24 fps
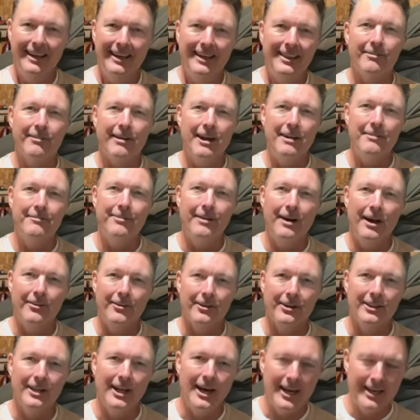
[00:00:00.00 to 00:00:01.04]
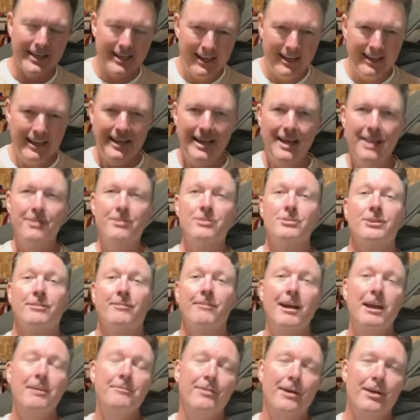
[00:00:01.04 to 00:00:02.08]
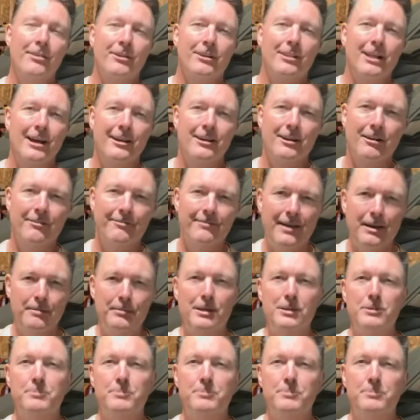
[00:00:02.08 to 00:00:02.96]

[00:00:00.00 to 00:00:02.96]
grandfather clock. There's a grandfather clock in our family.